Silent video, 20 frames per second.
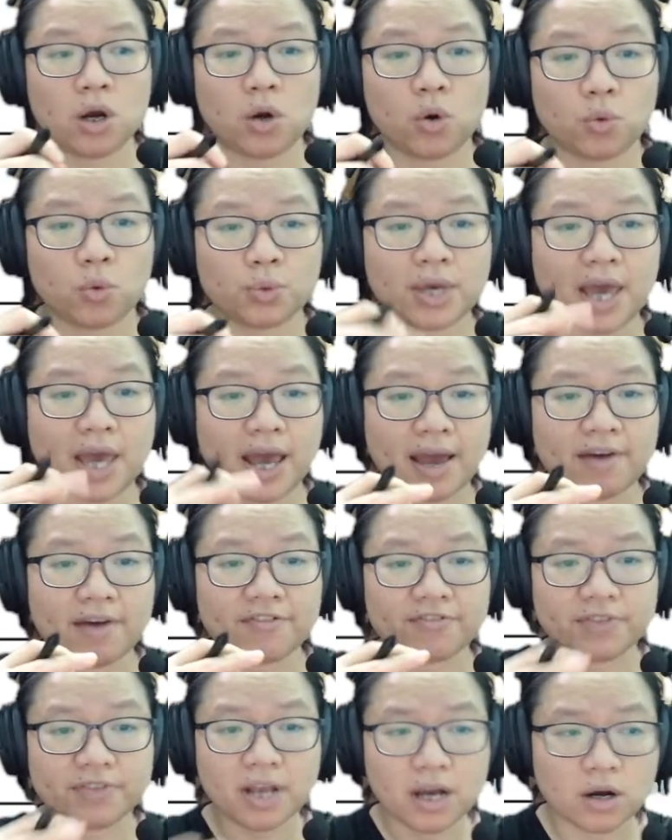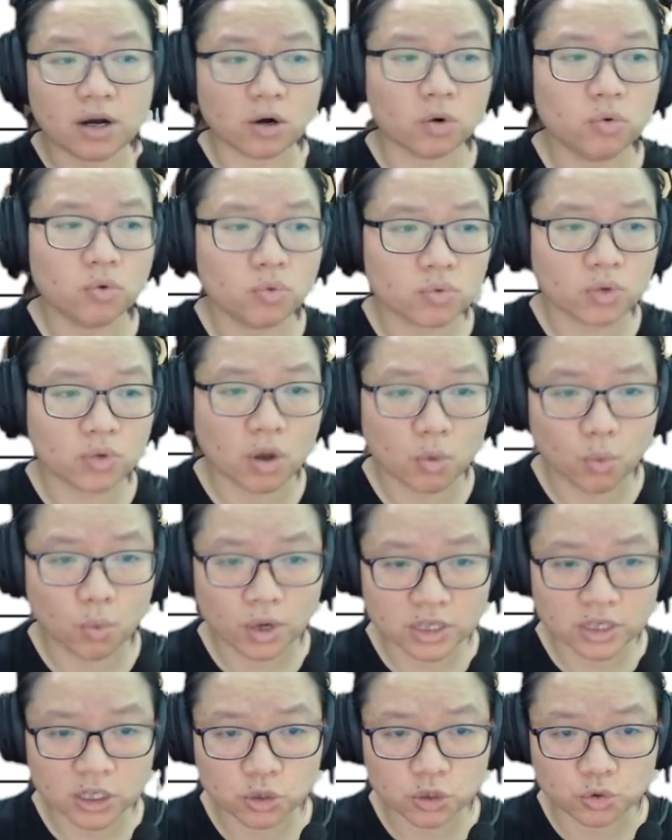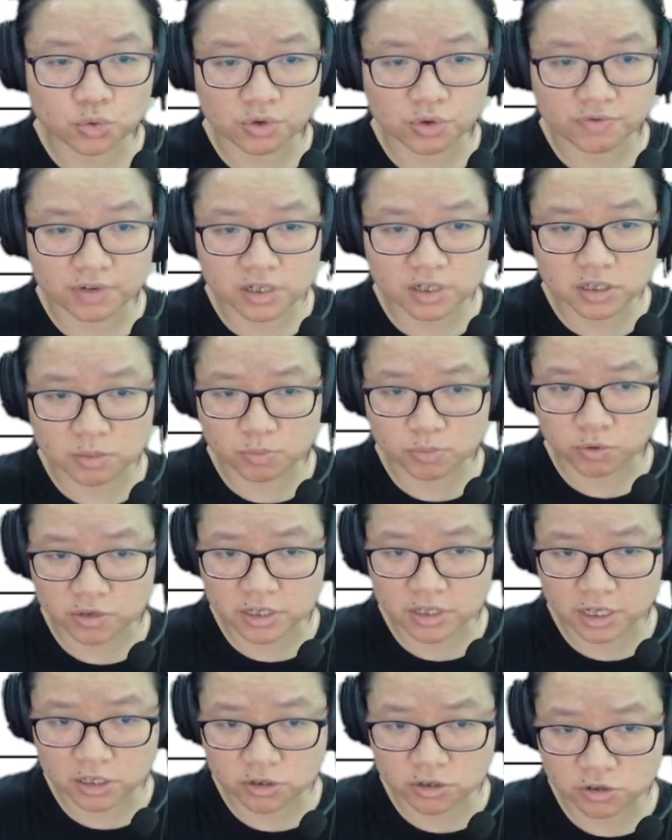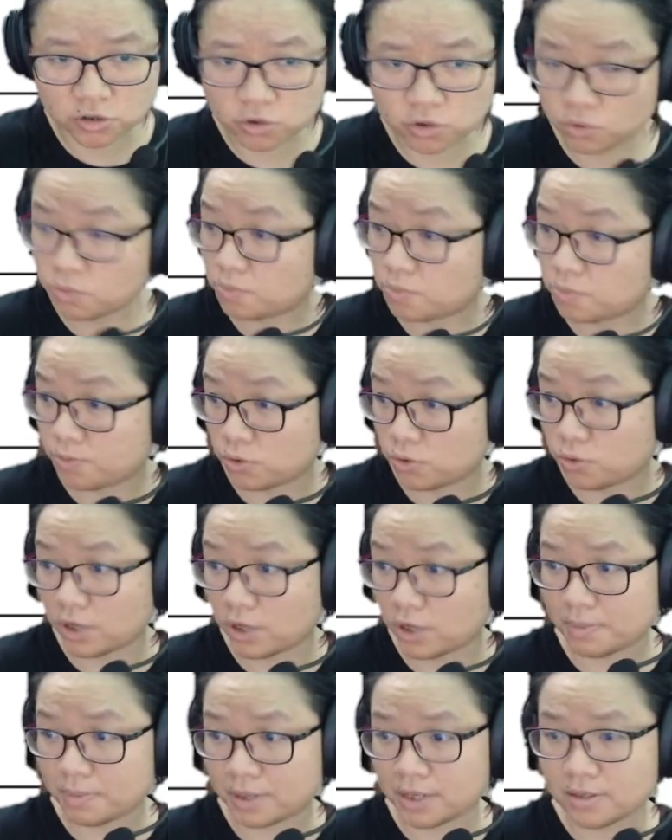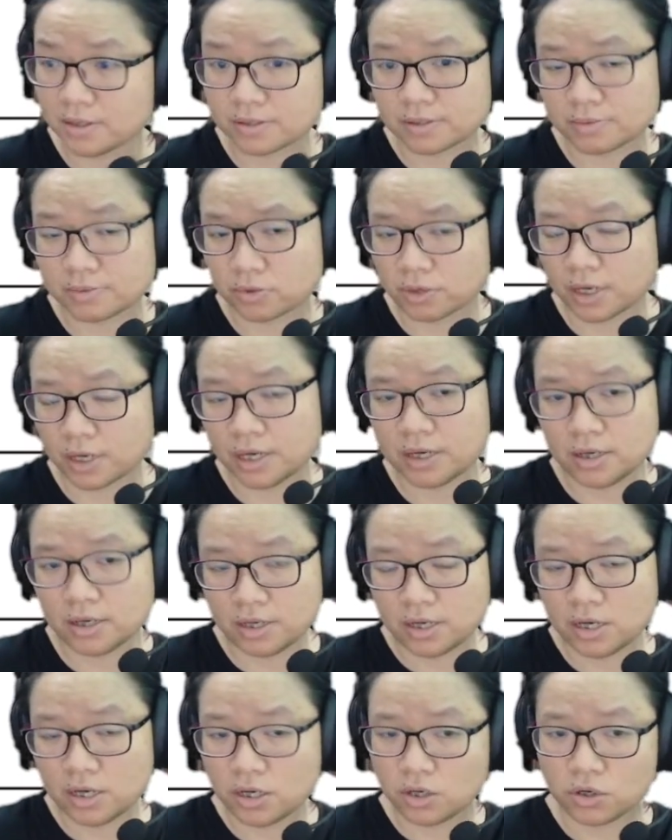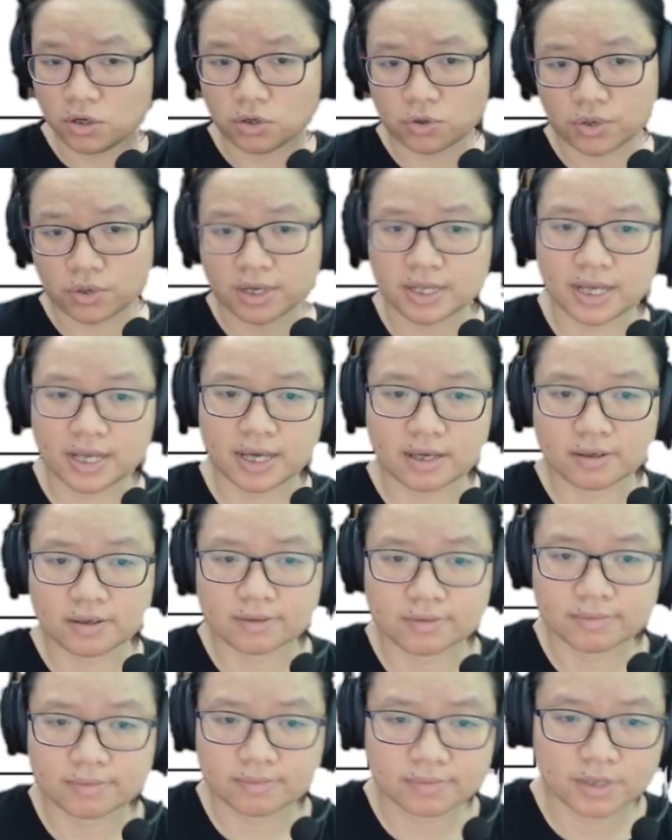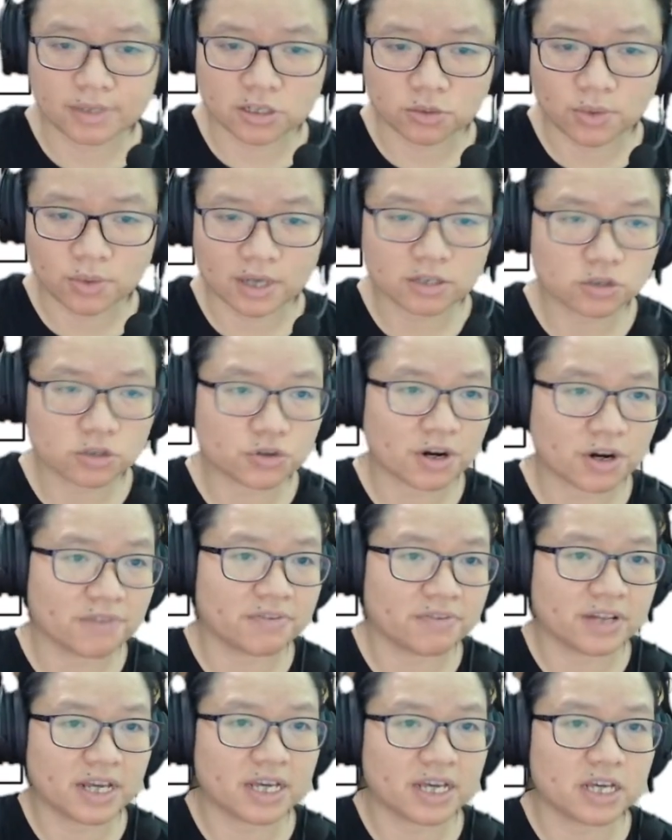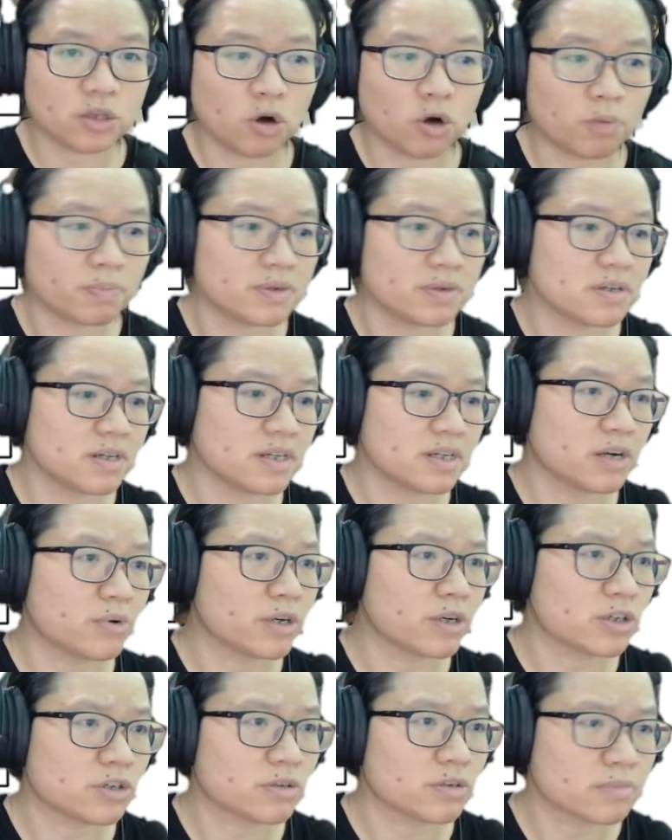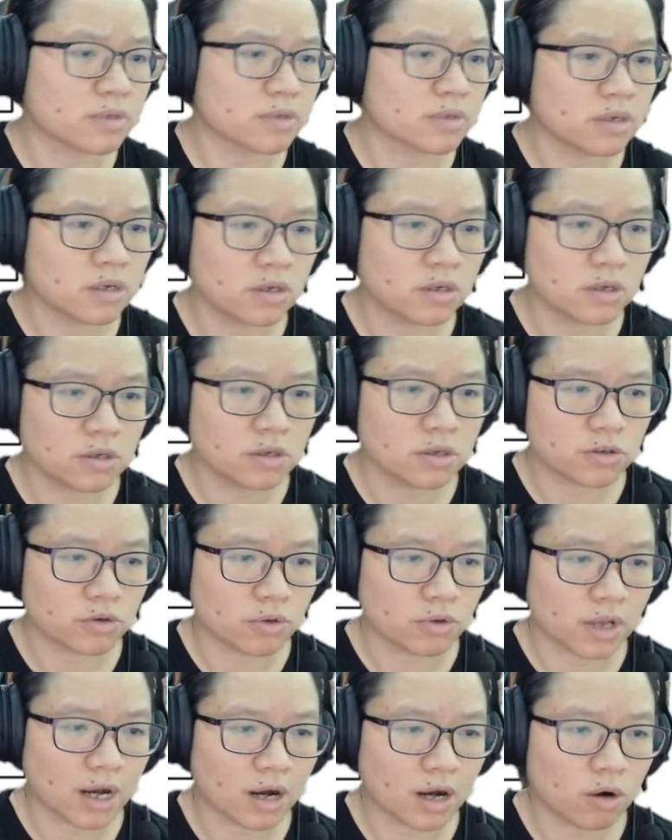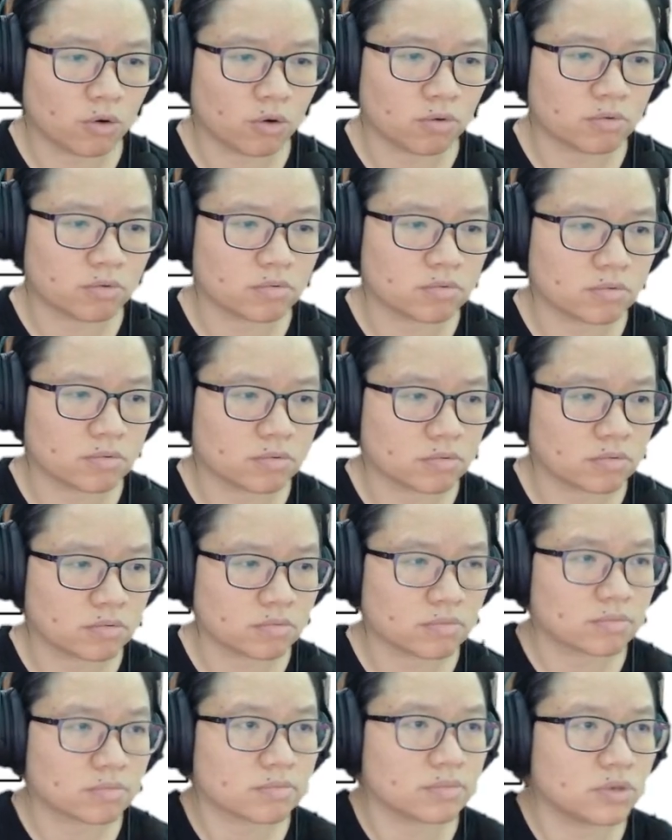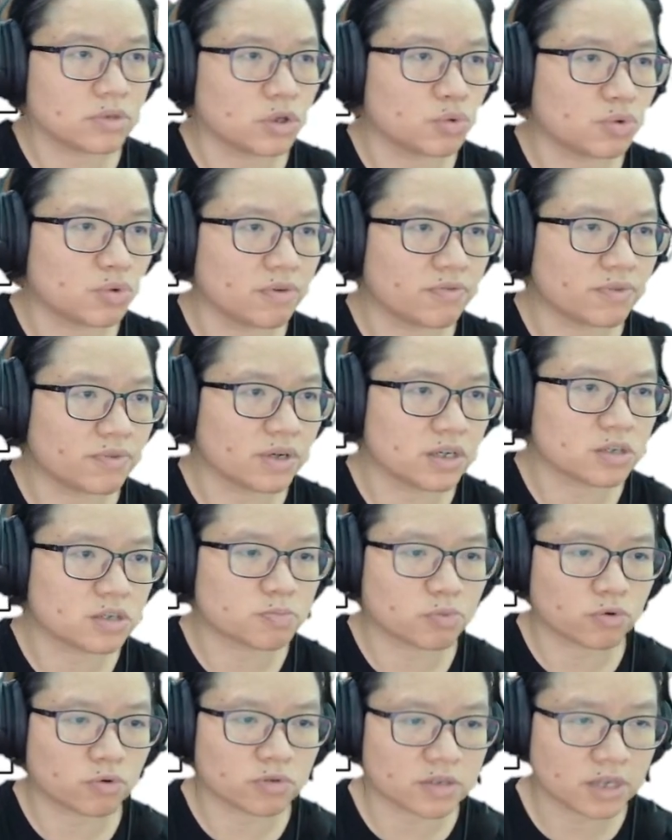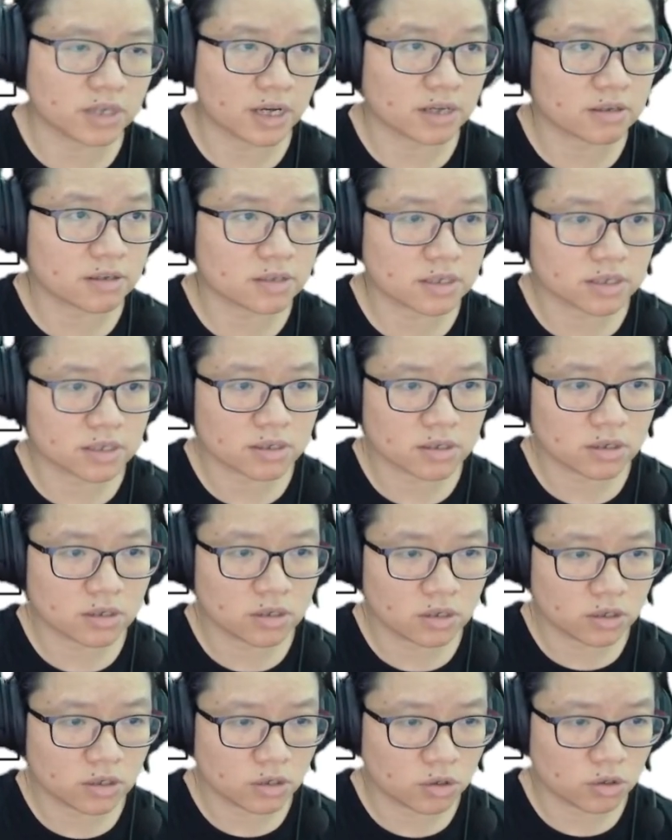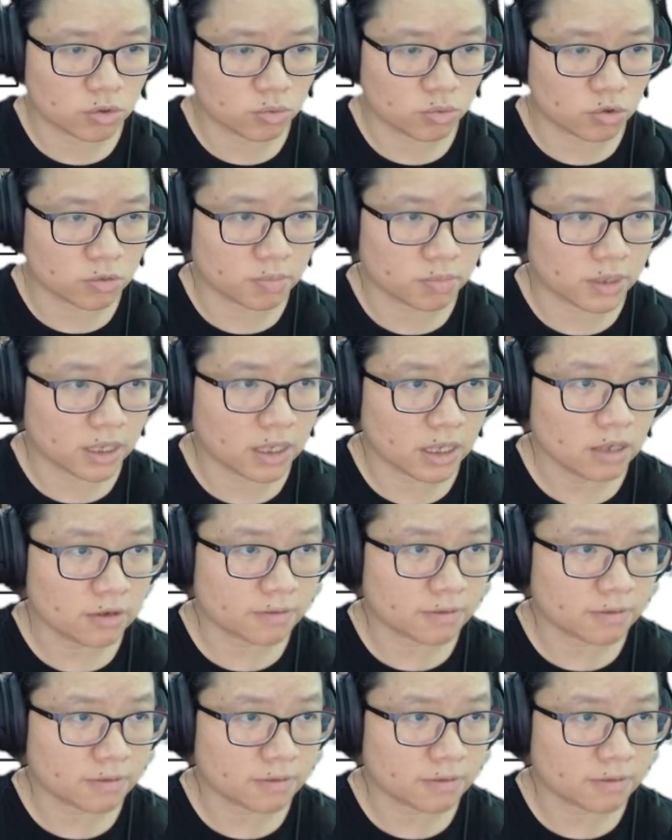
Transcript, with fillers: we have now wanting to reverse the process. Two, two gammas, okay, creating this one, traveling in opposite direction. So now the reverse process would be